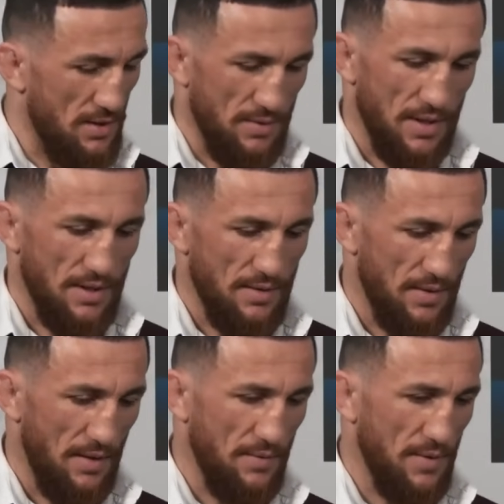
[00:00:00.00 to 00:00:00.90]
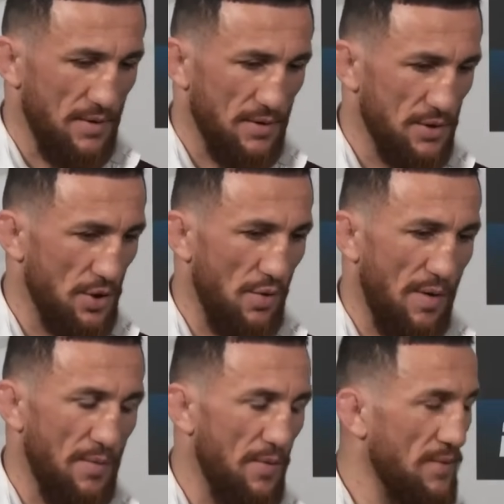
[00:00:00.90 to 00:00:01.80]
yeah, I will show
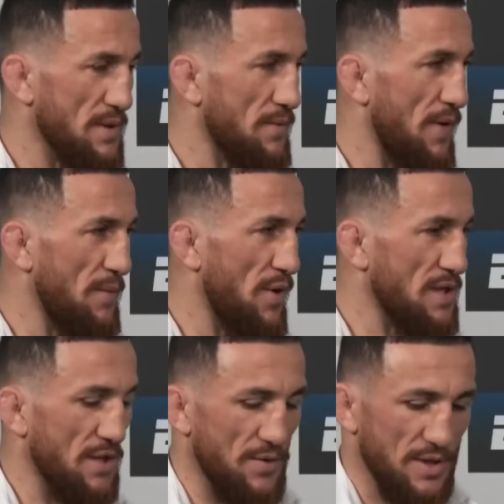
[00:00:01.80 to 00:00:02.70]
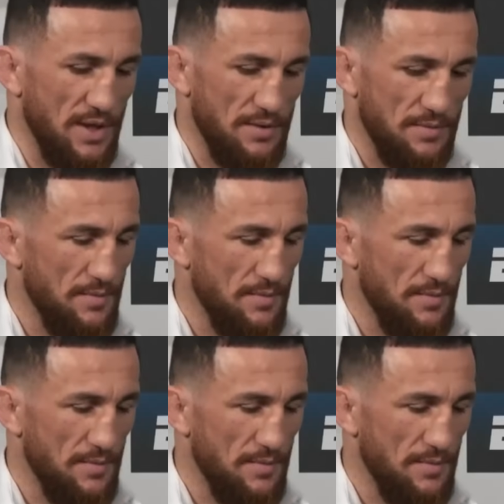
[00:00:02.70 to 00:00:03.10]
up February 17th.